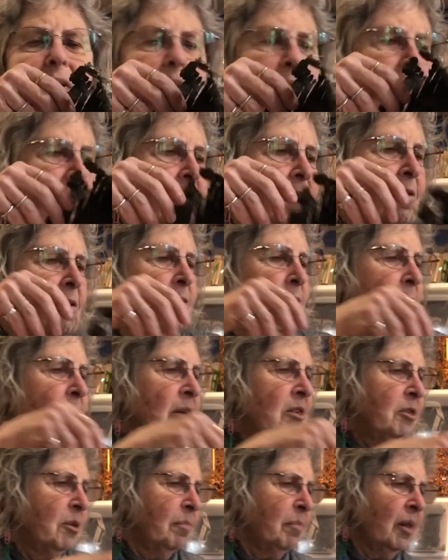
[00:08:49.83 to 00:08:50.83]
There are a whole
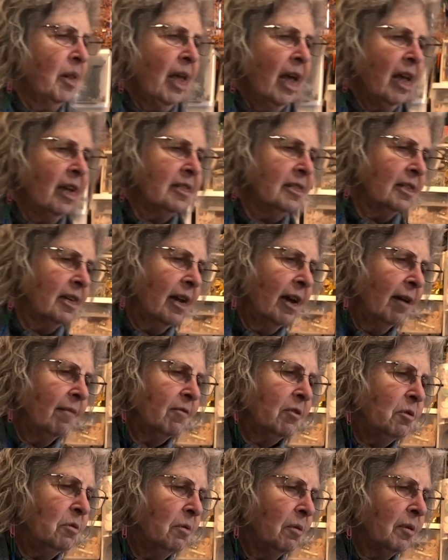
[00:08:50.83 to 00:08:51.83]
bunch of plants that have
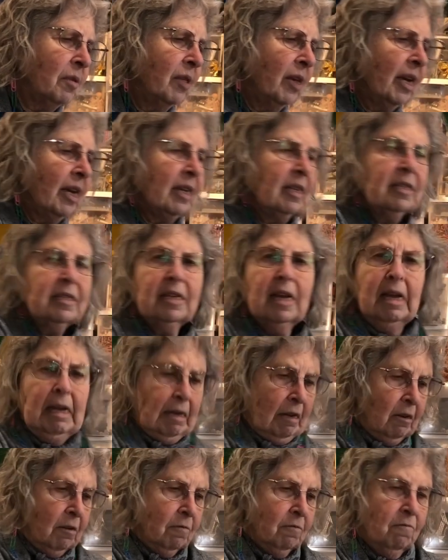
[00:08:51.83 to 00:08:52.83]
cool things.
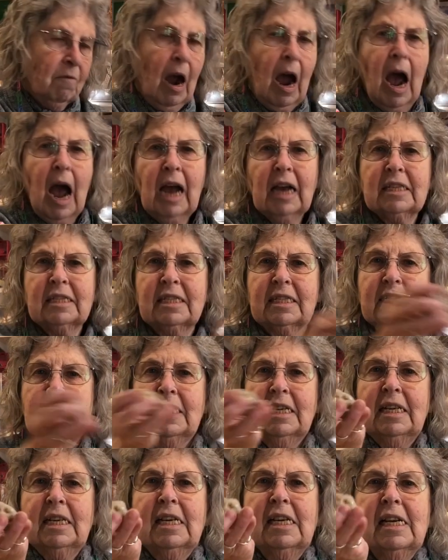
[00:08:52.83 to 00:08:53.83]
Rocks.
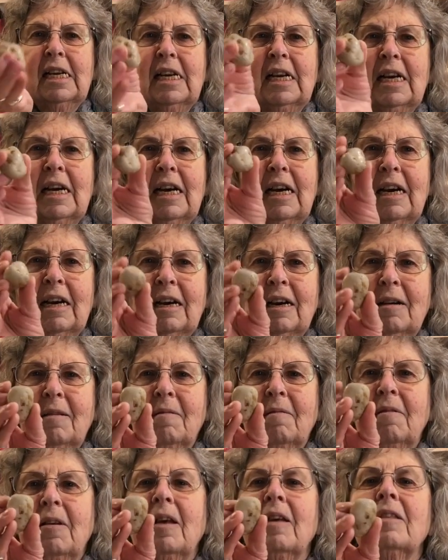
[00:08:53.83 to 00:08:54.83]

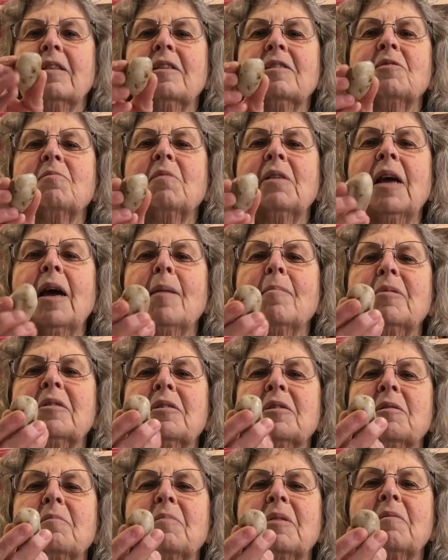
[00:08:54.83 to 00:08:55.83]
This one happens
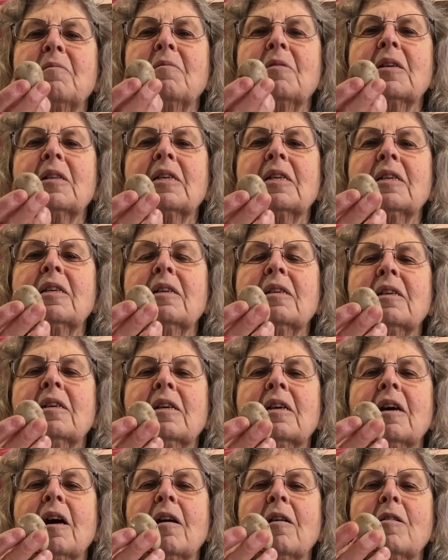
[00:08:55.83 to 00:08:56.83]
to be really
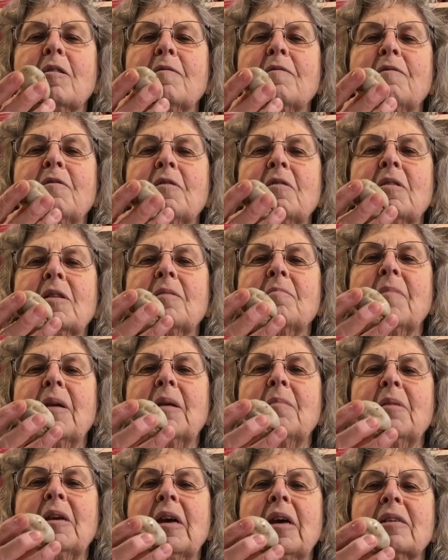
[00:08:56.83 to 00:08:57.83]
colorful and
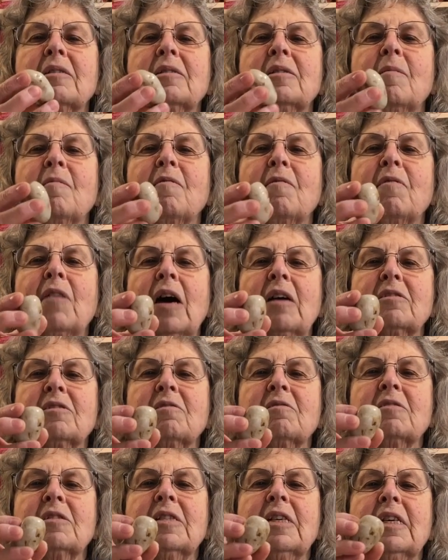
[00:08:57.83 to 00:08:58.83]
maybe has some
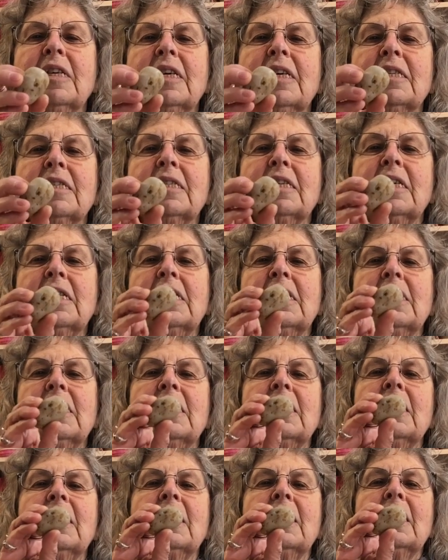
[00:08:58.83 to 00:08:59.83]
fossils in it.
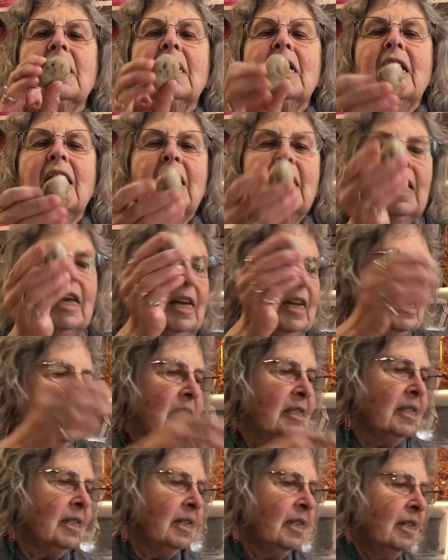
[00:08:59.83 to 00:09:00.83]

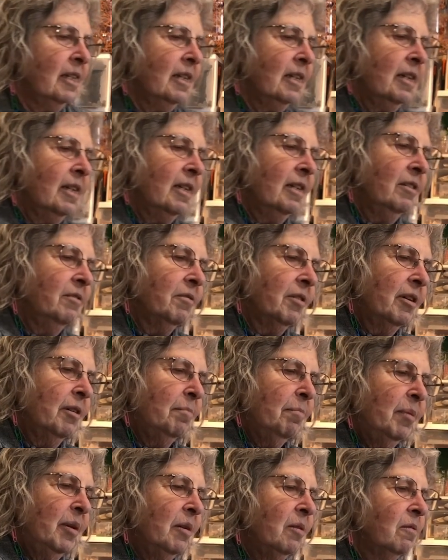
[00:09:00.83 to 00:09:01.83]
And you can
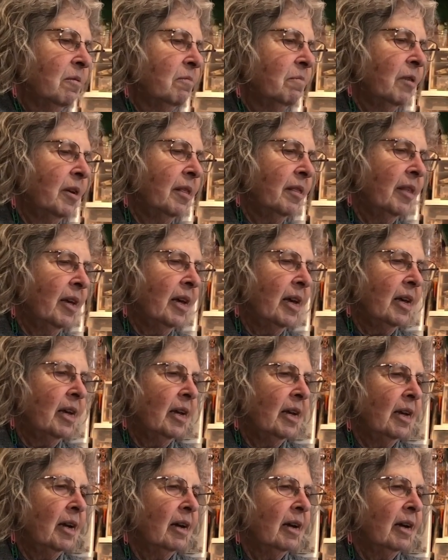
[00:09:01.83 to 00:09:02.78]
build with it.